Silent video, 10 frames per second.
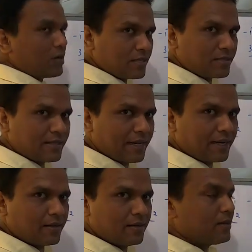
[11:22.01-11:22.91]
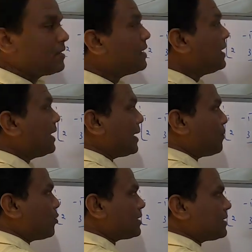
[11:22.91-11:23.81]
what is there.
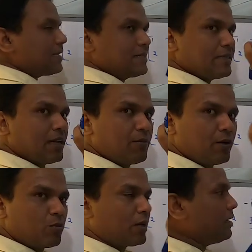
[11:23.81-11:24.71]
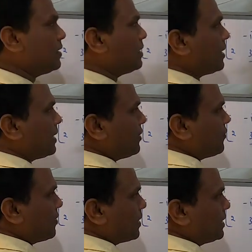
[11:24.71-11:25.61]
Above that there is an element 1, and
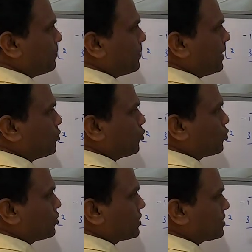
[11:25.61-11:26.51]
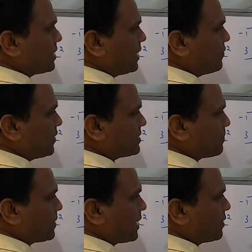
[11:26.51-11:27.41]
if I multiply 2 to this and if I
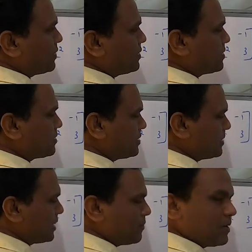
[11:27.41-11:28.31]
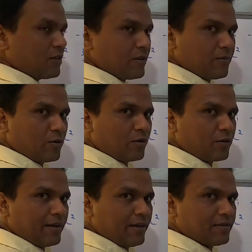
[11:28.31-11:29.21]
subtract with this element will be going
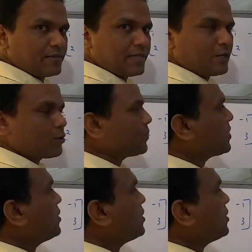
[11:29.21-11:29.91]
to be 0.